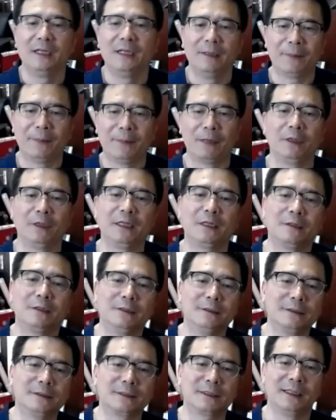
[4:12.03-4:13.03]
but we
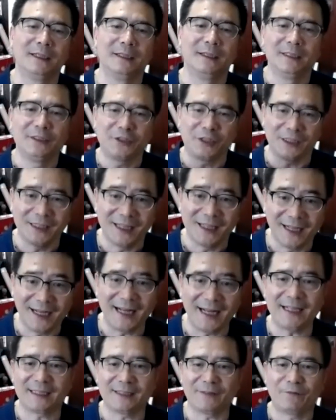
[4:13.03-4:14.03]
could generate